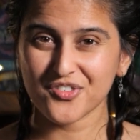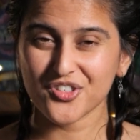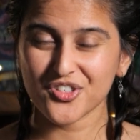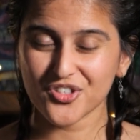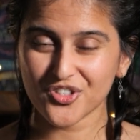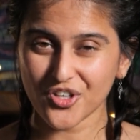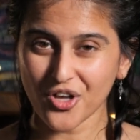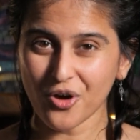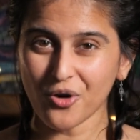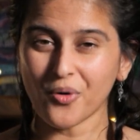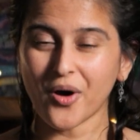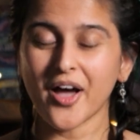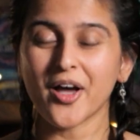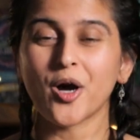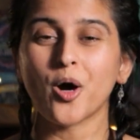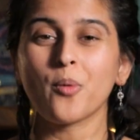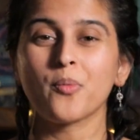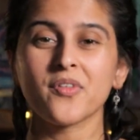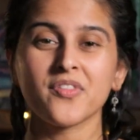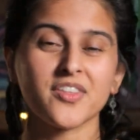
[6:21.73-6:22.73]
So I
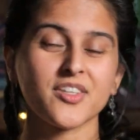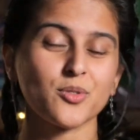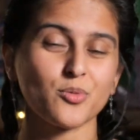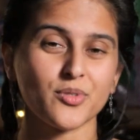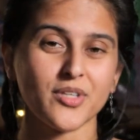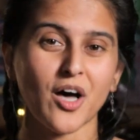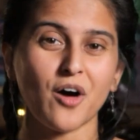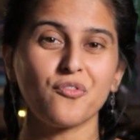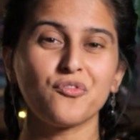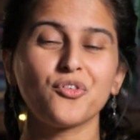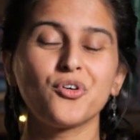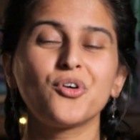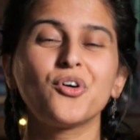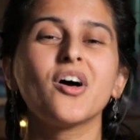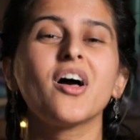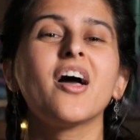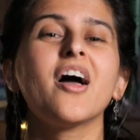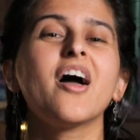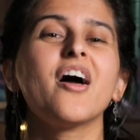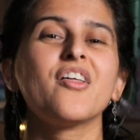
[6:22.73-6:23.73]
hope that this was
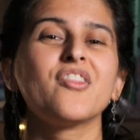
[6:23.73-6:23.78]
helpful.